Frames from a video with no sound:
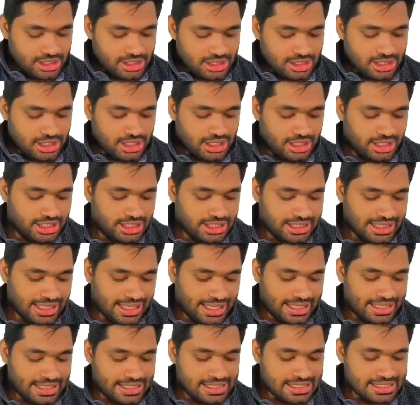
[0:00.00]
year
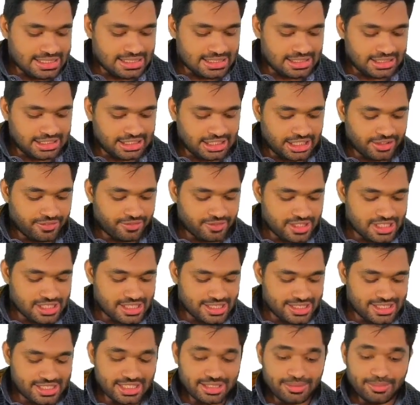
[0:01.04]
end is 31st
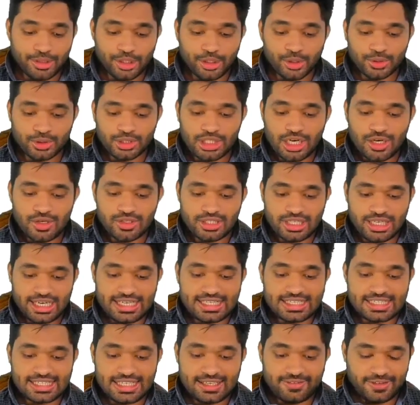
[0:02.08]
December
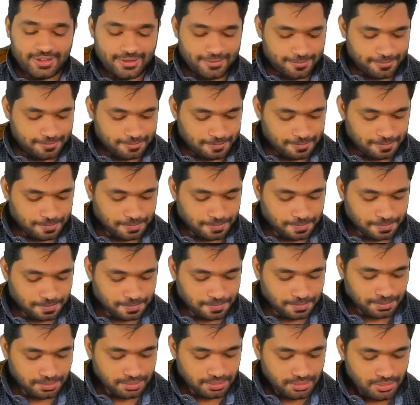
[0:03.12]
2007.
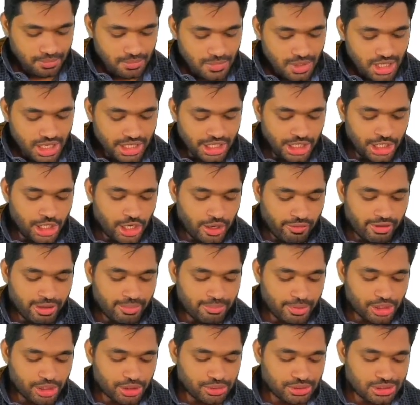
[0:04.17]
In November
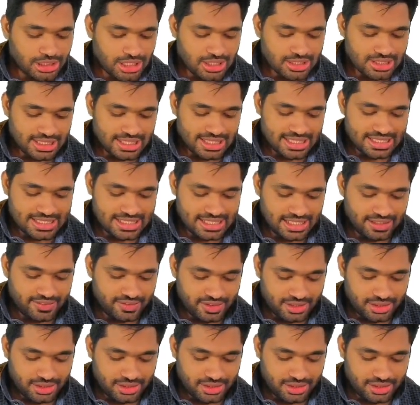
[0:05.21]
2007,